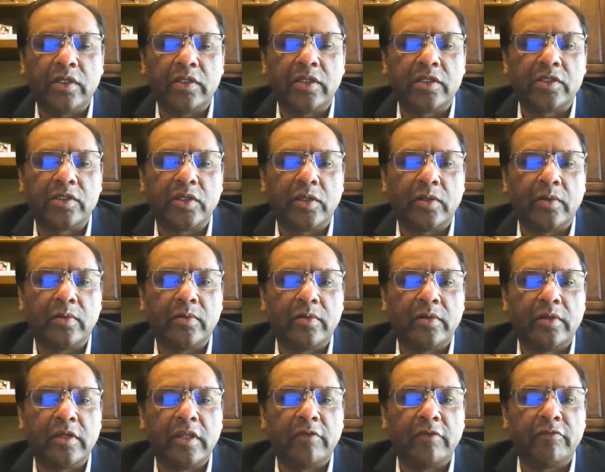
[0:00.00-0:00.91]
There's
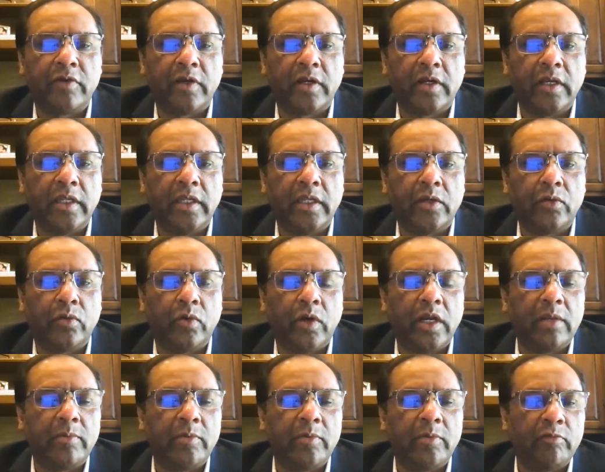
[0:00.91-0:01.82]
definitely
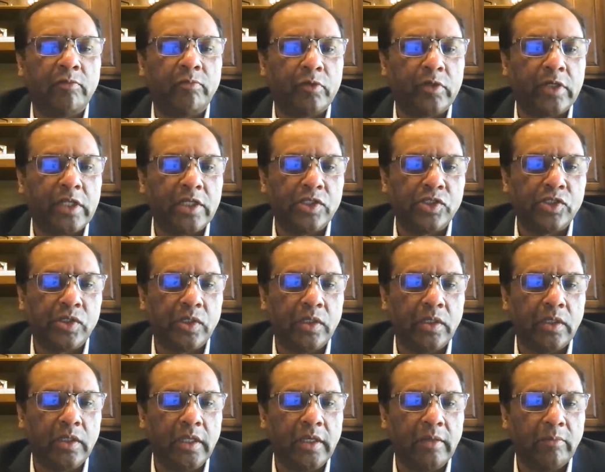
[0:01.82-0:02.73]
quite a bit of
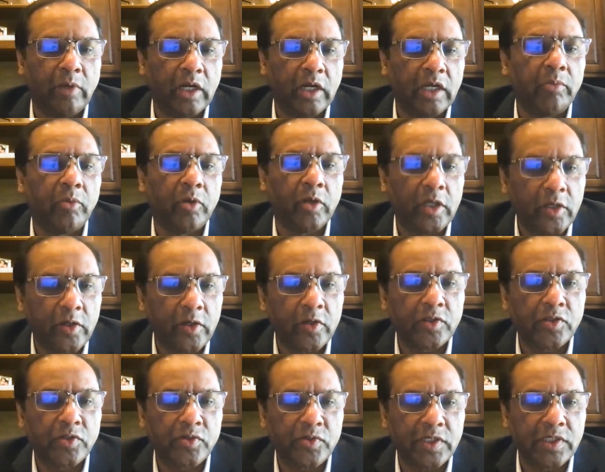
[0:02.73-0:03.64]
potential in multiple
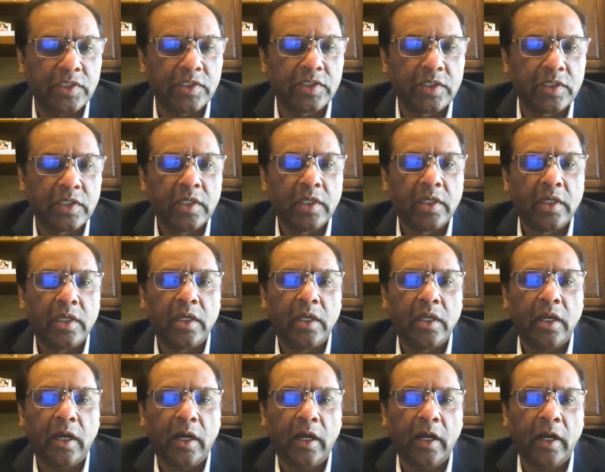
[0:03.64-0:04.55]
industries.
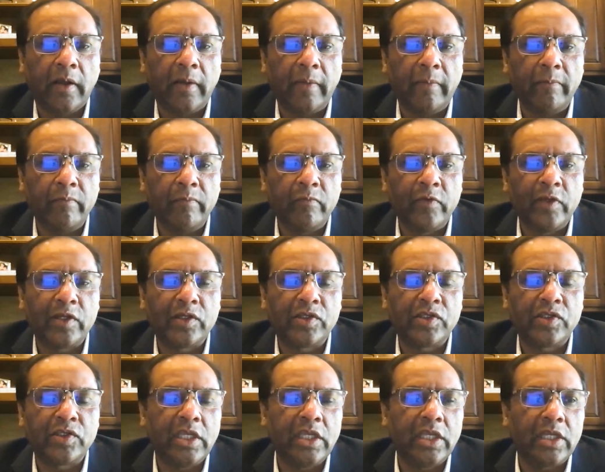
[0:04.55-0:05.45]
We are
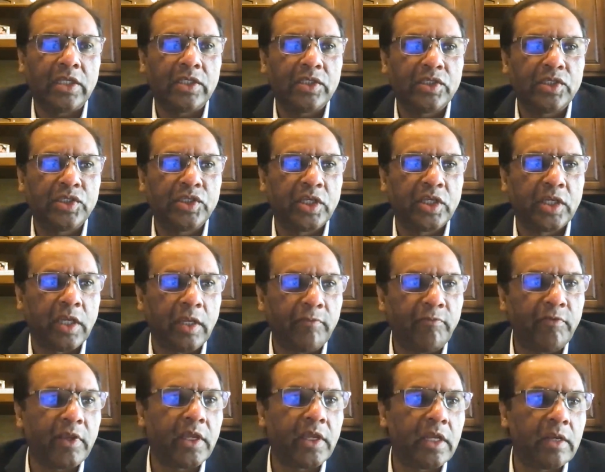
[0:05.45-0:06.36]
seeing a
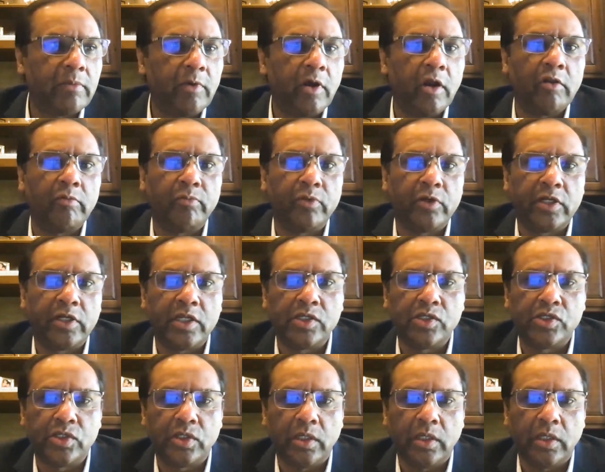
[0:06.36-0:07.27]
significant amount of
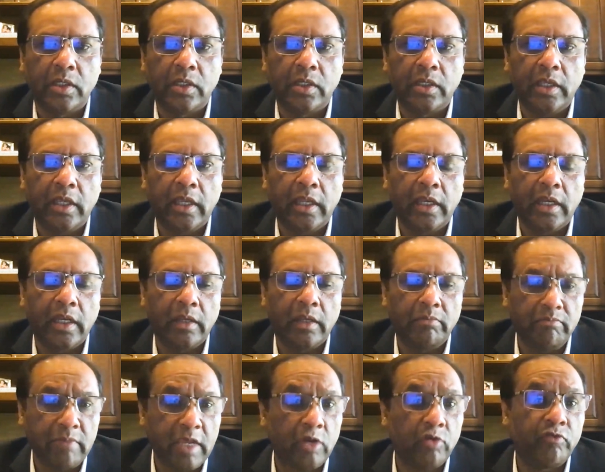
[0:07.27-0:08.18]
potential
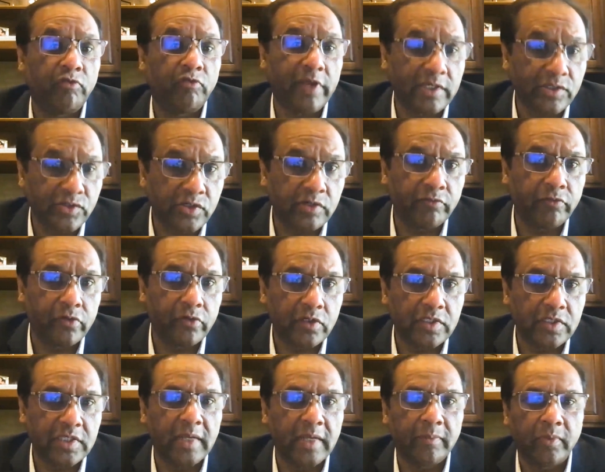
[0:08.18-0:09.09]
in manufacturing, for
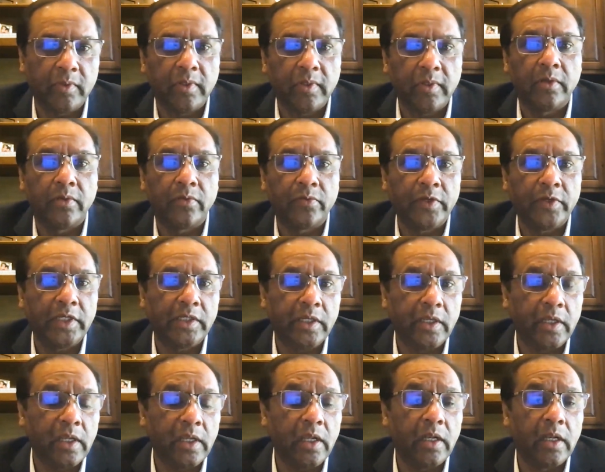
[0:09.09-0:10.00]
example,
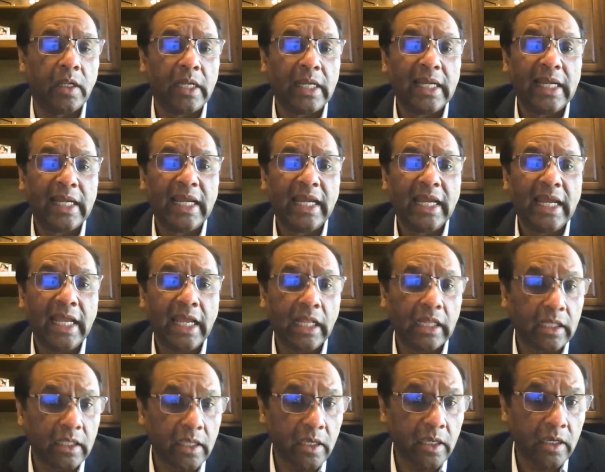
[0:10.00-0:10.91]
retail,
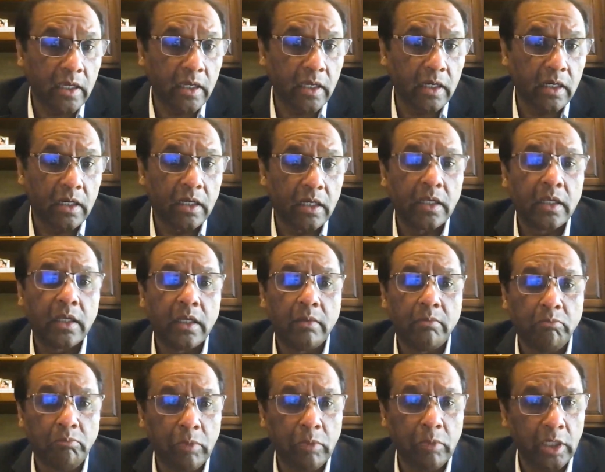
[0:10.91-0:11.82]
healthcare,
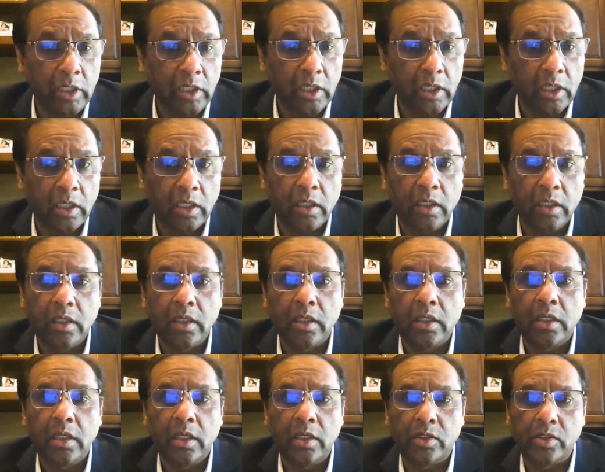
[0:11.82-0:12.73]
media,
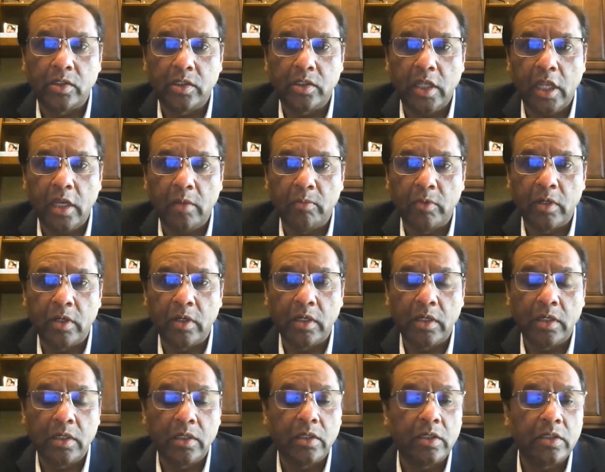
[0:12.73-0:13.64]

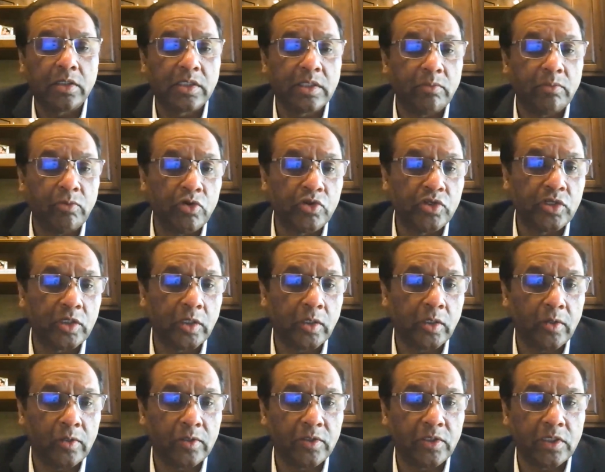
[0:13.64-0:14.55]
entertainment, distribution,
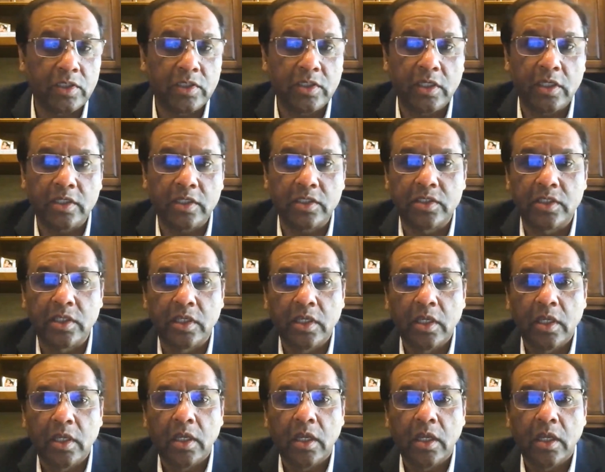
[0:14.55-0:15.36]
and logistics.